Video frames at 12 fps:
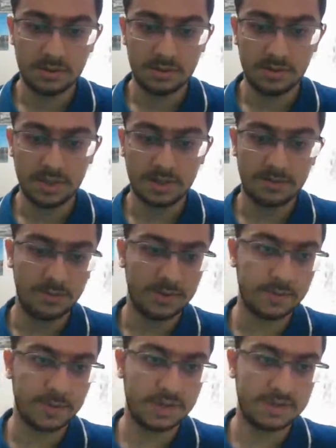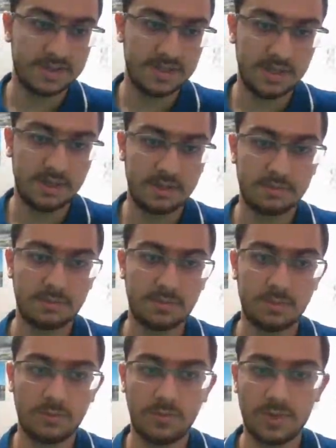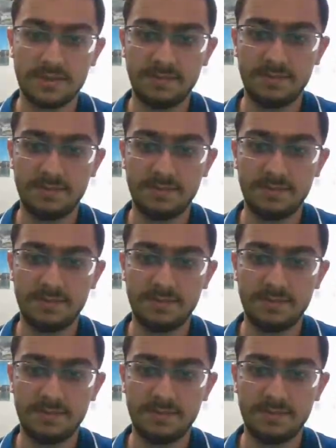Like, we want to see what